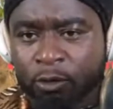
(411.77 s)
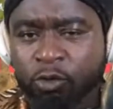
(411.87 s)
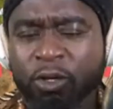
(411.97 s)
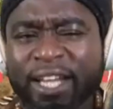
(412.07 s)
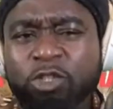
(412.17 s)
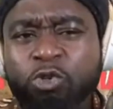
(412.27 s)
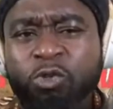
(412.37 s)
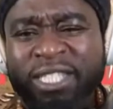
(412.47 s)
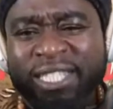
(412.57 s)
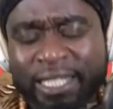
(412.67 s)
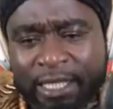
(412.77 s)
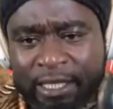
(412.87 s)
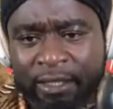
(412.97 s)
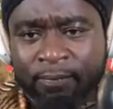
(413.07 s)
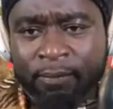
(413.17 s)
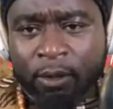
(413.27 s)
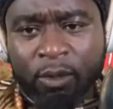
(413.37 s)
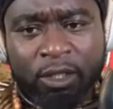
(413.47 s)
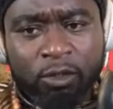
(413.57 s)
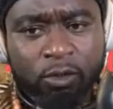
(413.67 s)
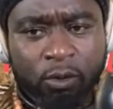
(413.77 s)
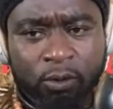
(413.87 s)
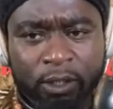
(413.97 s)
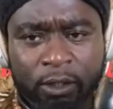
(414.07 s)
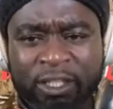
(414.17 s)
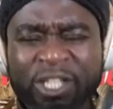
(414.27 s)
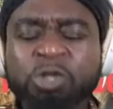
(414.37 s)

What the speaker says: so that you see what is going on.